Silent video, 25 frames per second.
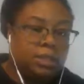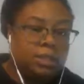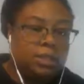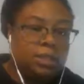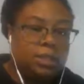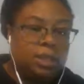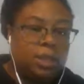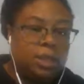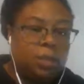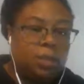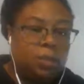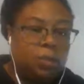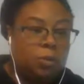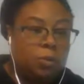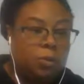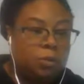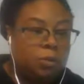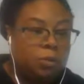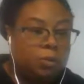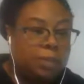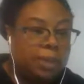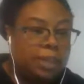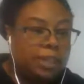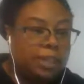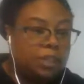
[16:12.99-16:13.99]
So
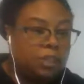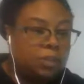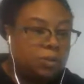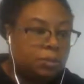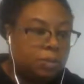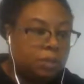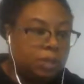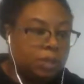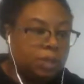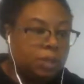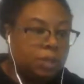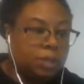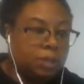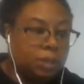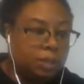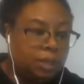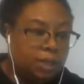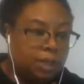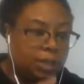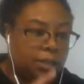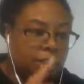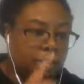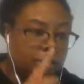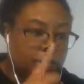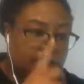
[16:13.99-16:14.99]
that's really
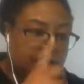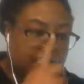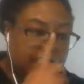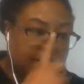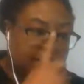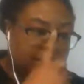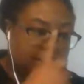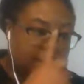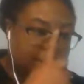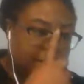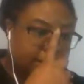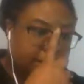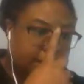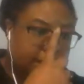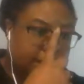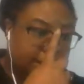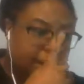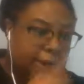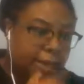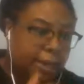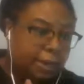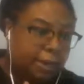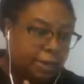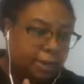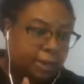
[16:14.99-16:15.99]
another aspect that
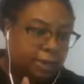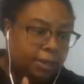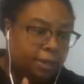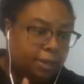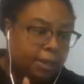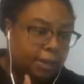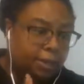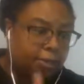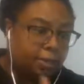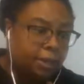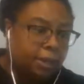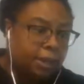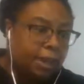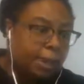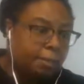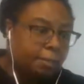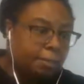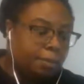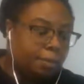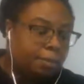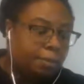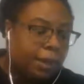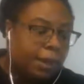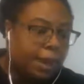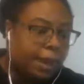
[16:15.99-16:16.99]
I
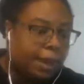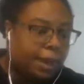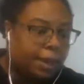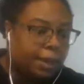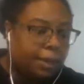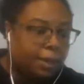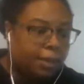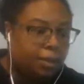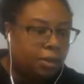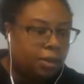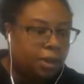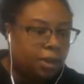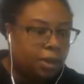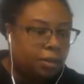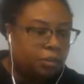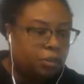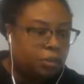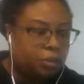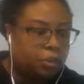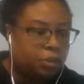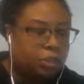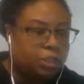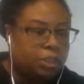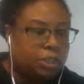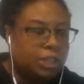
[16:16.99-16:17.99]
provide. I don't
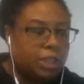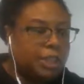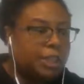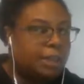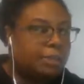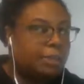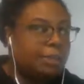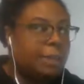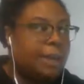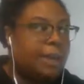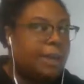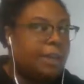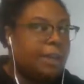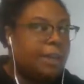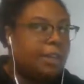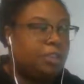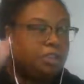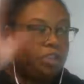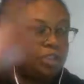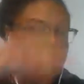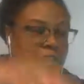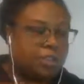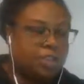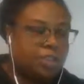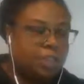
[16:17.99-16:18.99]
treat you like everybody
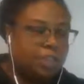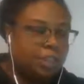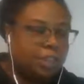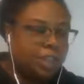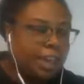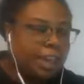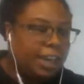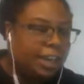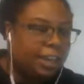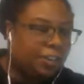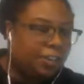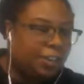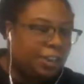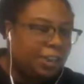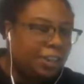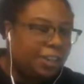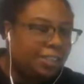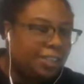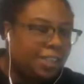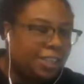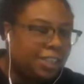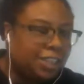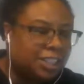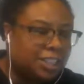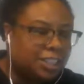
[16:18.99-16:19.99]
else. Just tell you, hey, you need
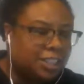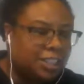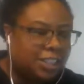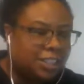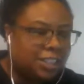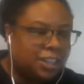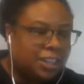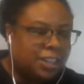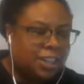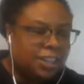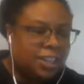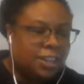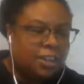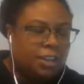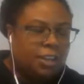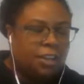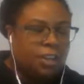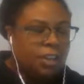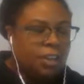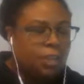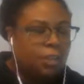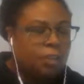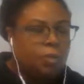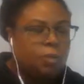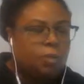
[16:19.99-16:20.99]
this.
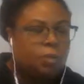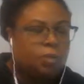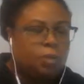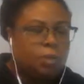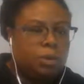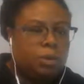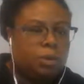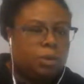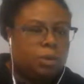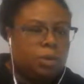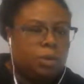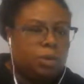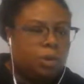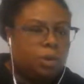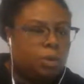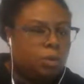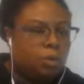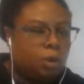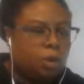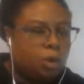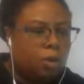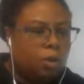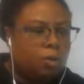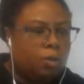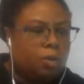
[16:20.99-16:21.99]
No, we're going to
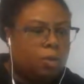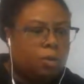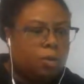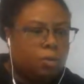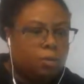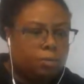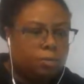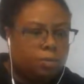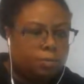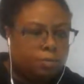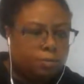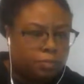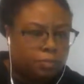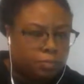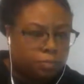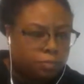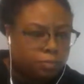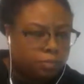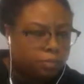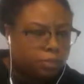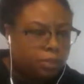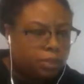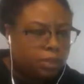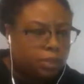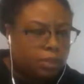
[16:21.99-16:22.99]
go over
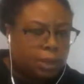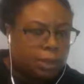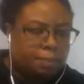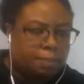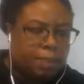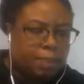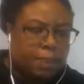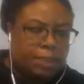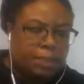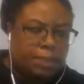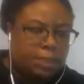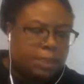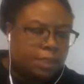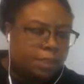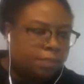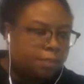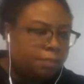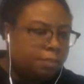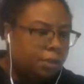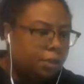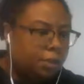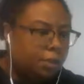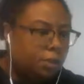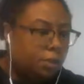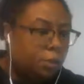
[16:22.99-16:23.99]
step by step.
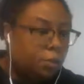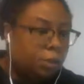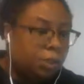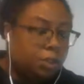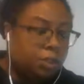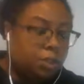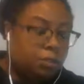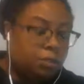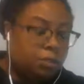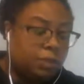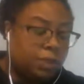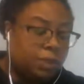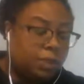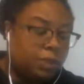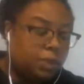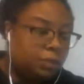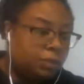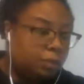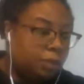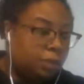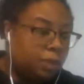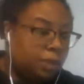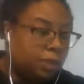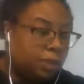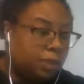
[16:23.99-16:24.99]
What's your
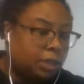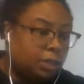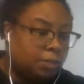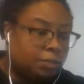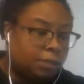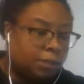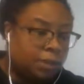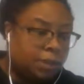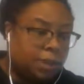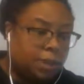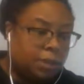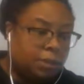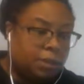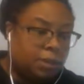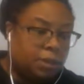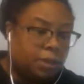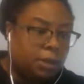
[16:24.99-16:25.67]
vision for the company?